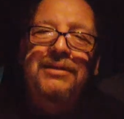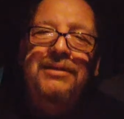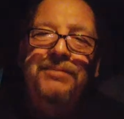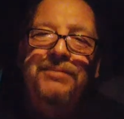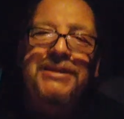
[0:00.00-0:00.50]
a
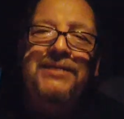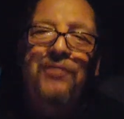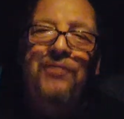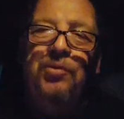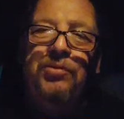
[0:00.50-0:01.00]
missing
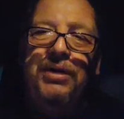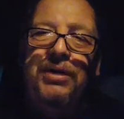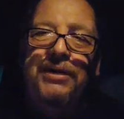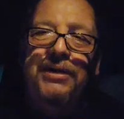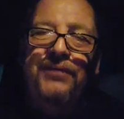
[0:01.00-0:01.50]
411
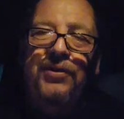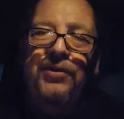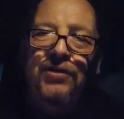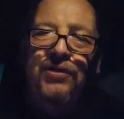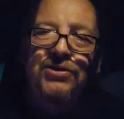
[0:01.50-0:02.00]
in the very
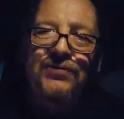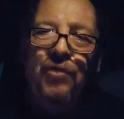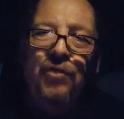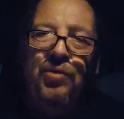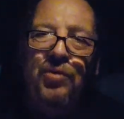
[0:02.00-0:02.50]
first
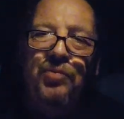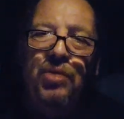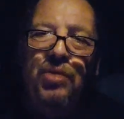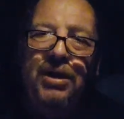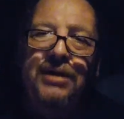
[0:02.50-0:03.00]

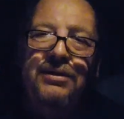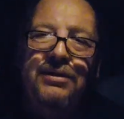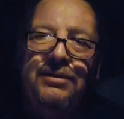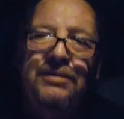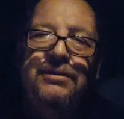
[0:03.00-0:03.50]
411
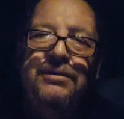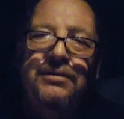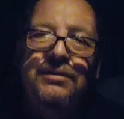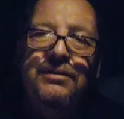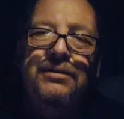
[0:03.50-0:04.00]

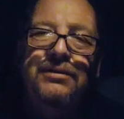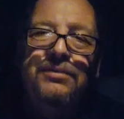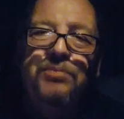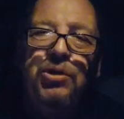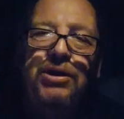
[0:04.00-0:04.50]

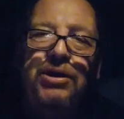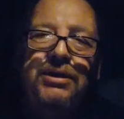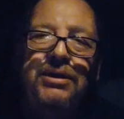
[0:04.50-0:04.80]
book.